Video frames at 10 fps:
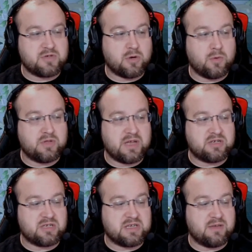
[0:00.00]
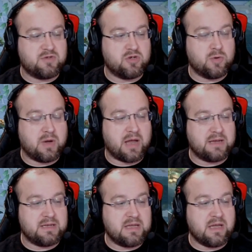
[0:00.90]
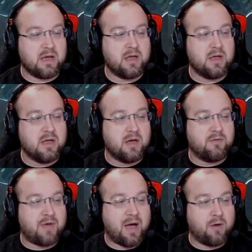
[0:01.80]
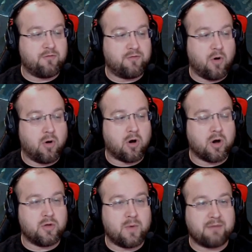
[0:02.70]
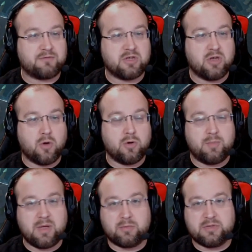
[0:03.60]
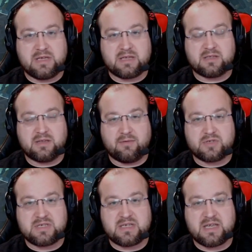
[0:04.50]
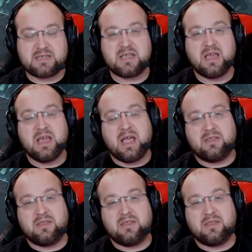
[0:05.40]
So that just gives you an idea of how far you have to go to be able to get to level 6.